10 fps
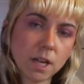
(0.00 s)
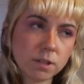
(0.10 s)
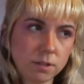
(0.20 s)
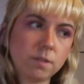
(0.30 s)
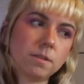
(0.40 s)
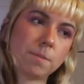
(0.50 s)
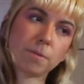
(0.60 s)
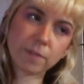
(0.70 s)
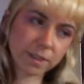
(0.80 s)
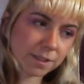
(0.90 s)
Do some deeper
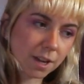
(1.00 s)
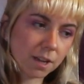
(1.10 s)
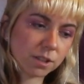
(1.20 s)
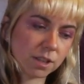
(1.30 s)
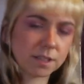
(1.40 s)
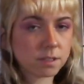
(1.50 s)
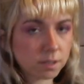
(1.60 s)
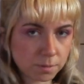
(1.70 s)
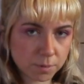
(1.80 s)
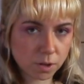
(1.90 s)
research, listen to
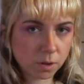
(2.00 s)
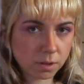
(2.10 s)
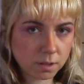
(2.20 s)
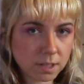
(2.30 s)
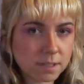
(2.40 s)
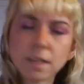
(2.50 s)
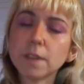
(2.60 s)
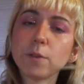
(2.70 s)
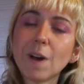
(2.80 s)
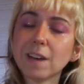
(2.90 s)
some songs, and see
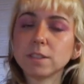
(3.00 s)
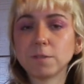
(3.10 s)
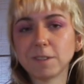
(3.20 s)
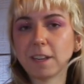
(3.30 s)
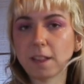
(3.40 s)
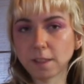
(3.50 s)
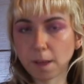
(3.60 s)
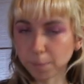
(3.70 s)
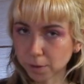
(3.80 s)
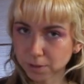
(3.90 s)
if you actually really like
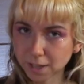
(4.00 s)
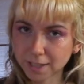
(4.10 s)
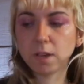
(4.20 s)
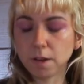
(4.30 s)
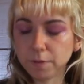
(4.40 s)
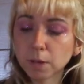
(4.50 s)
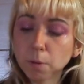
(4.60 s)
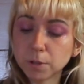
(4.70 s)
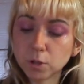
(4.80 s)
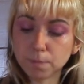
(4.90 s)
their music. I feel like
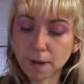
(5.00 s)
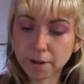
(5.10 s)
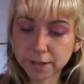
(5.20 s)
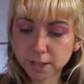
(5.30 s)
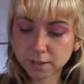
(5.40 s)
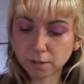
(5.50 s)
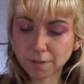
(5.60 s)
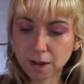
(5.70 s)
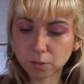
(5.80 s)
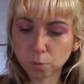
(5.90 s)
when we draw barriers
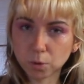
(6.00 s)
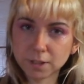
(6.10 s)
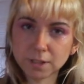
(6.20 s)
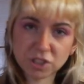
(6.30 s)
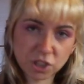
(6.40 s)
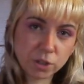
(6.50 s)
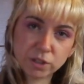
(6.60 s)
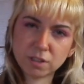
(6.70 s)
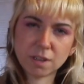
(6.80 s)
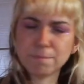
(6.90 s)
around what is good
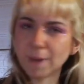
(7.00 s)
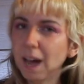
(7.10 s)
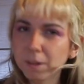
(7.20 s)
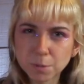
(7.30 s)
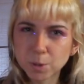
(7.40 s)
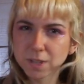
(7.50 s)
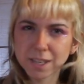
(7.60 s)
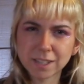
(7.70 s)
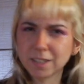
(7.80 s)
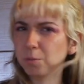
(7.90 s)
and bad
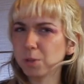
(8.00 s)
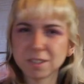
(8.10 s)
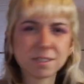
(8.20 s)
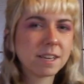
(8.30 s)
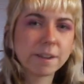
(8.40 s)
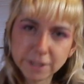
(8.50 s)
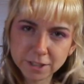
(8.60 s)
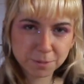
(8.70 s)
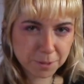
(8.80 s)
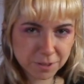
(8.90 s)
music and what is
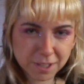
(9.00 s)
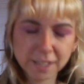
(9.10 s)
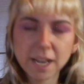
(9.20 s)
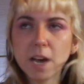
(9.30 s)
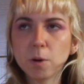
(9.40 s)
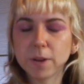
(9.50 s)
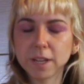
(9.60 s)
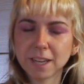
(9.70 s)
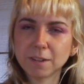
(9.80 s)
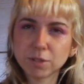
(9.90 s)
serious music, we
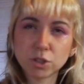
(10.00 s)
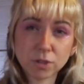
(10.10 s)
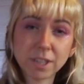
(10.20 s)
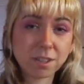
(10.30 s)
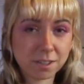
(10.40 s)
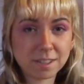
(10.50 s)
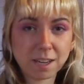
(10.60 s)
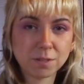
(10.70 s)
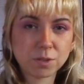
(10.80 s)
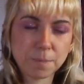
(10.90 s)
like restrict
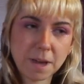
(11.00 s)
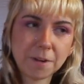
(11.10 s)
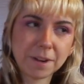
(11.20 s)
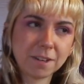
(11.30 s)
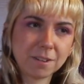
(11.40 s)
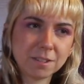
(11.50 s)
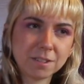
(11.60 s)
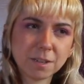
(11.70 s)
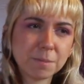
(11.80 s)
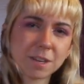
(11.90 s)
ourselves from hearing
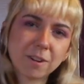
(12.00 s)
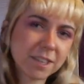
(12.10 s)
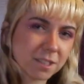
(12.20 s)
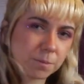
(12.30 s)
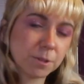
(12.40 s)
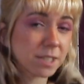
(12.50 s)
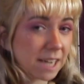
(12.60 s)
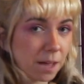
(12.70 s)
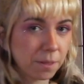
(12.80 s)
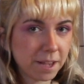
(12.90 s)
some of the greatest music
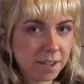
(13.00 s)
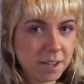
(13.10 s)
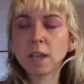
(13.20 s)
out there.